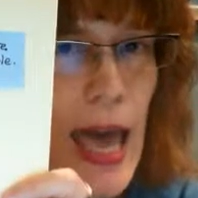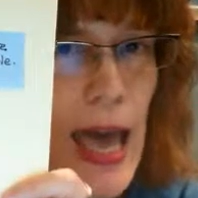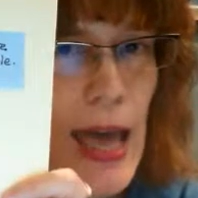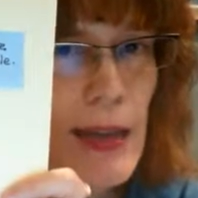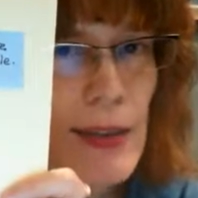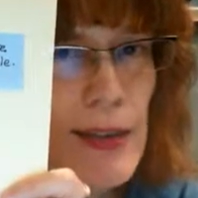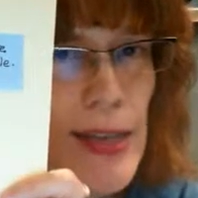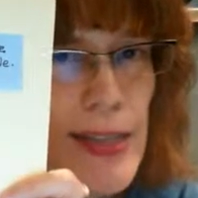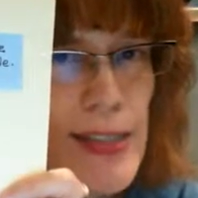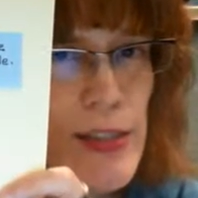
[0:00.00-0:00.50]

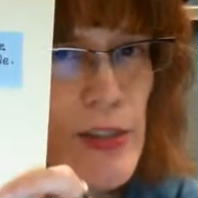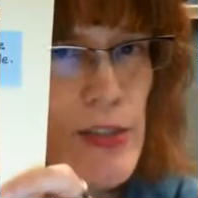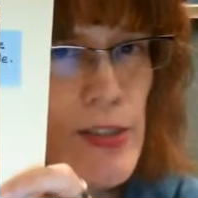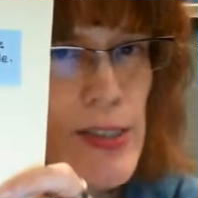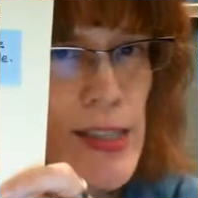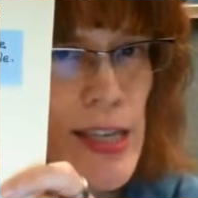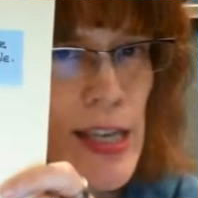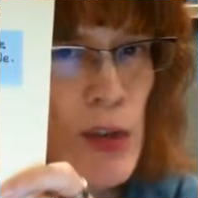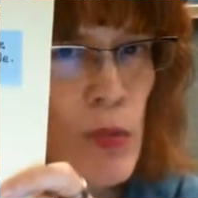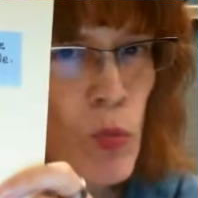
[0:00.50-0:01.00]
Let's
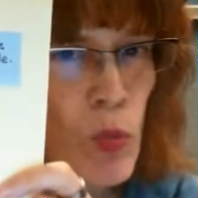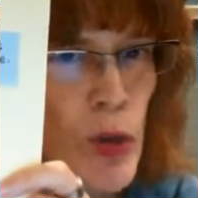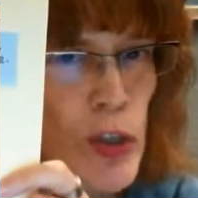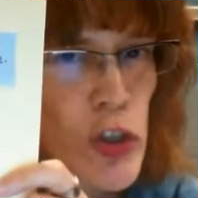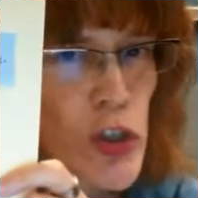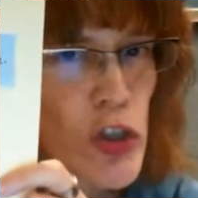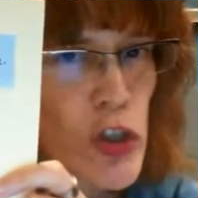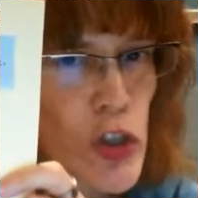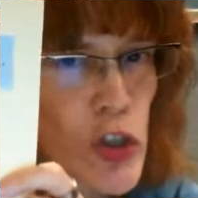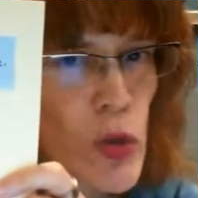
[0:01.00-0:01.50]
see
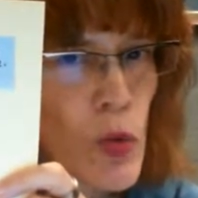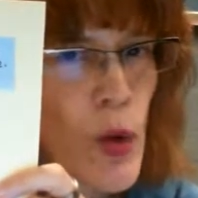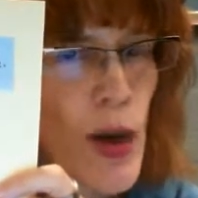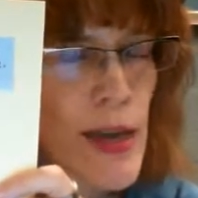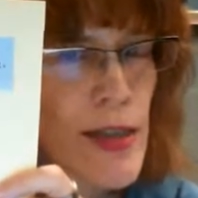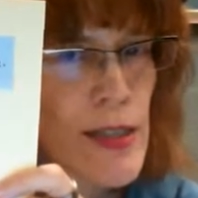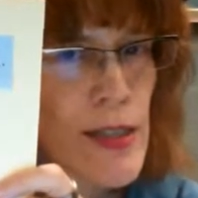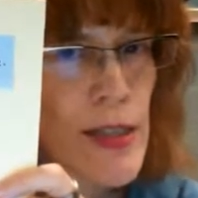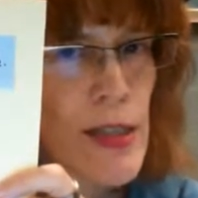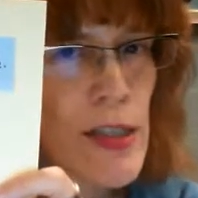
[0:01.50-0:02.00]
which 2
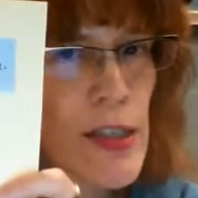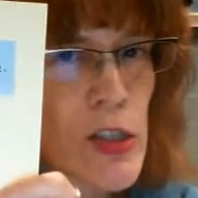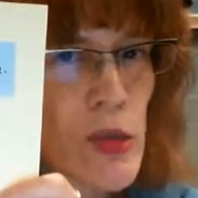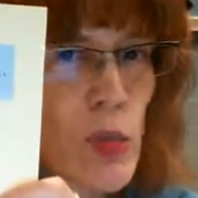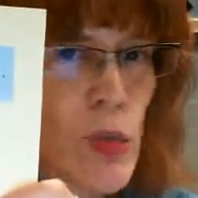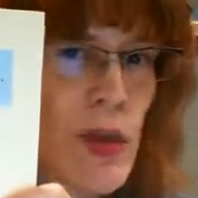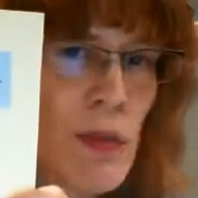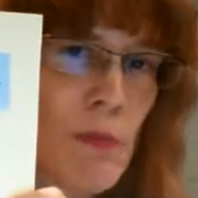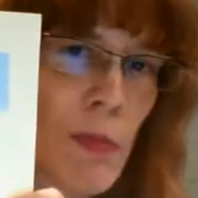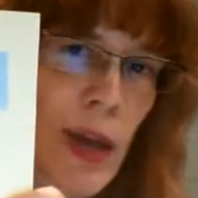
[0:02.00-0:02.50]
ideas
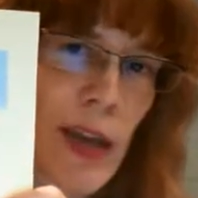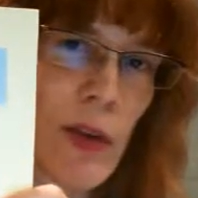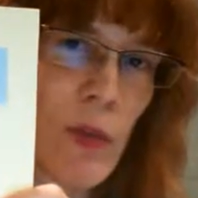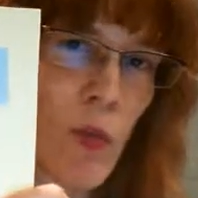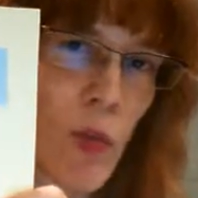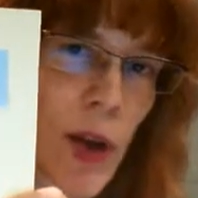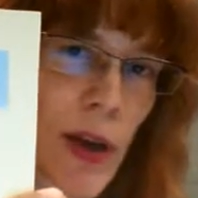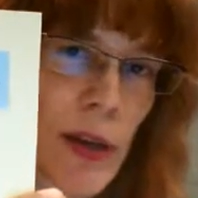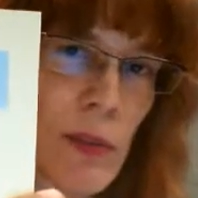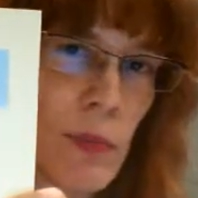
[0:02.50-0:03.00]
we might
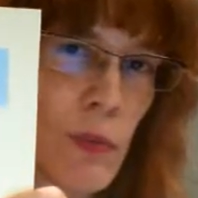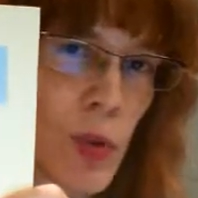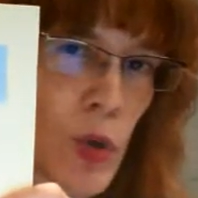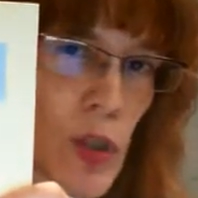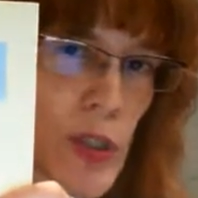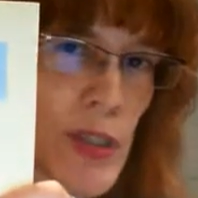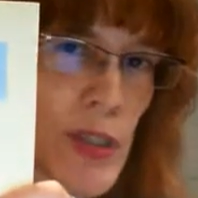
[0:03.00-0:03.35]
want to put